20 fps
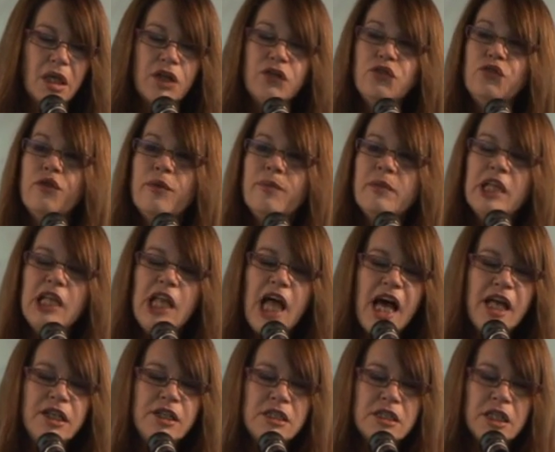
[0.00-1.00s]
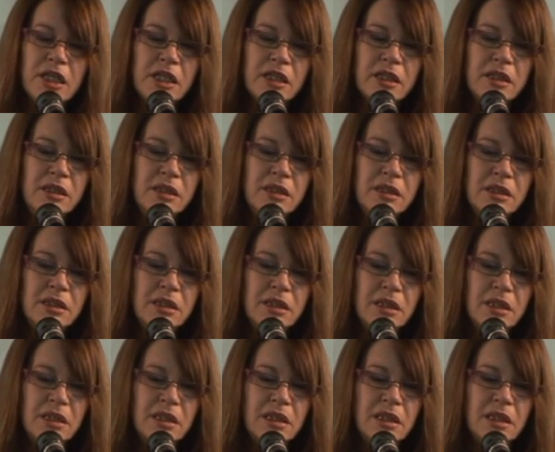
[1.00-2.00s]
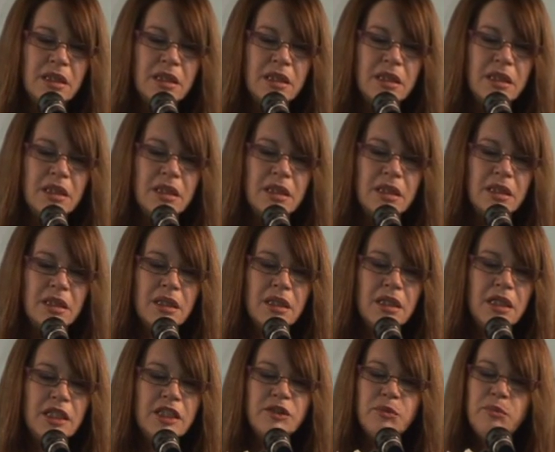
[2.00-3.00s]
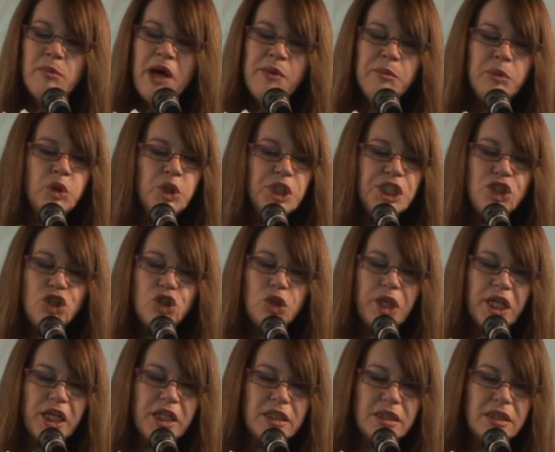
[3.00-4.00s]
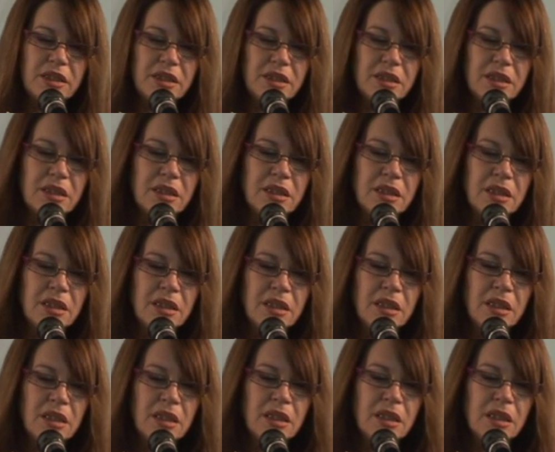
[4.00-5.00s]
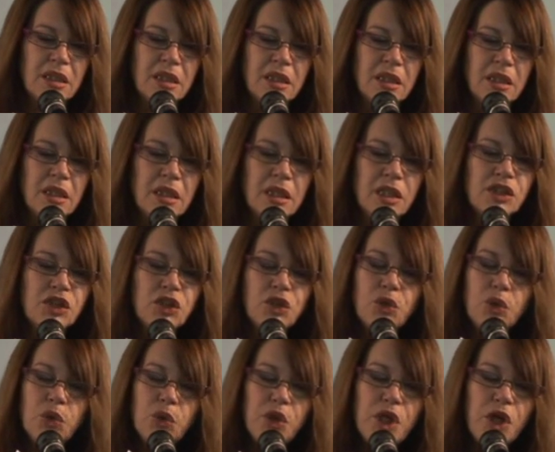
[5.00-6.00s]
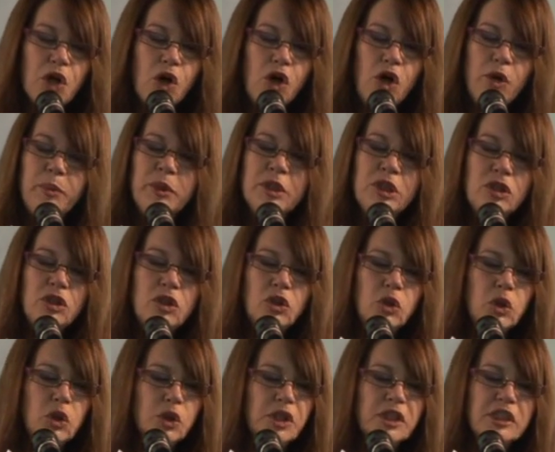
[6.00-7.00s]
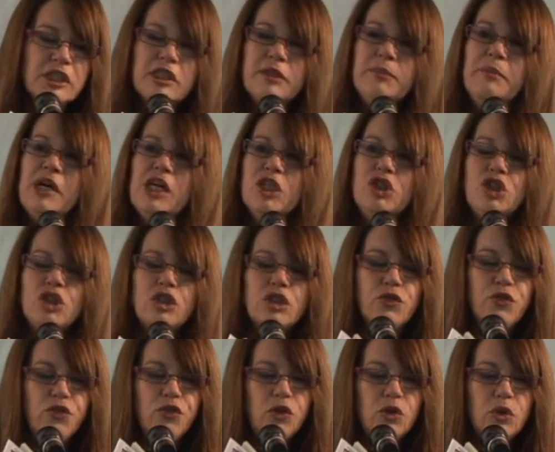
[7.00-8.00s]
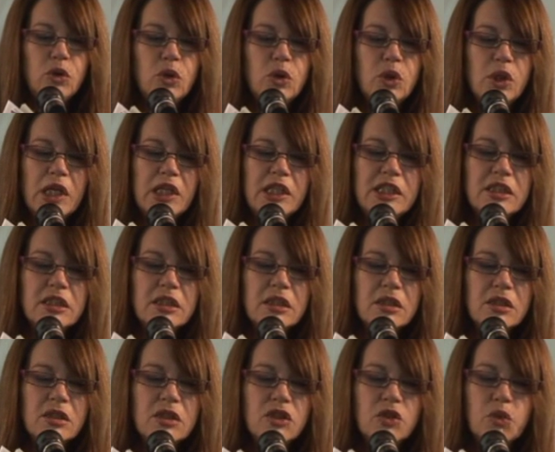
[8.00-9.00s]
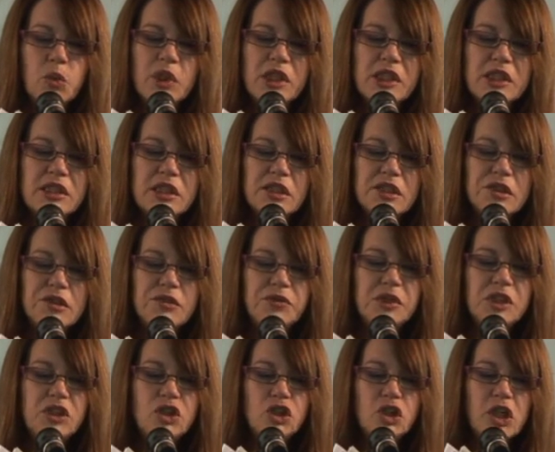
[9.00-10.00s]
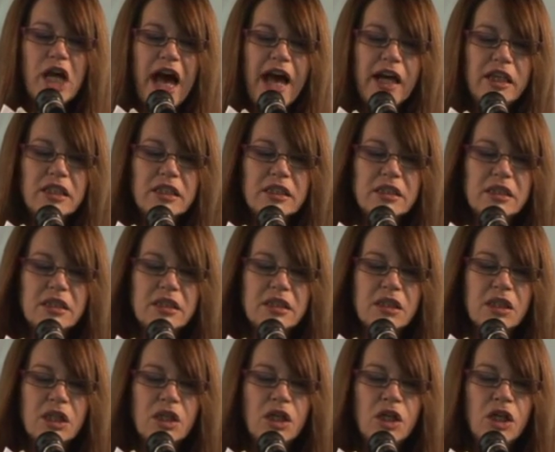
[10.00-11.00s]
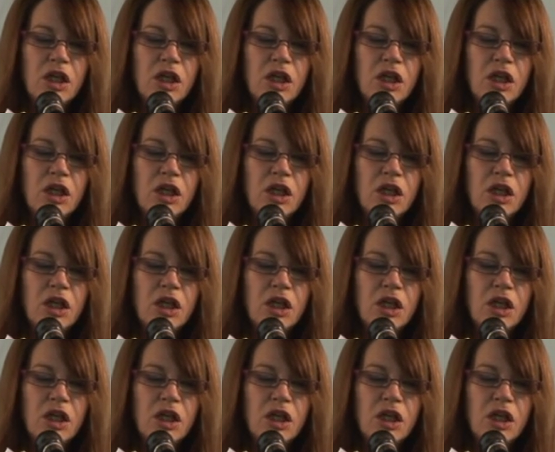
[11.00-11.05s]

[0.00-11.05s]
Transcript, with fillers: And from the landing, his memory tricks, as through the open door the smudged floor glistens with silver tracks,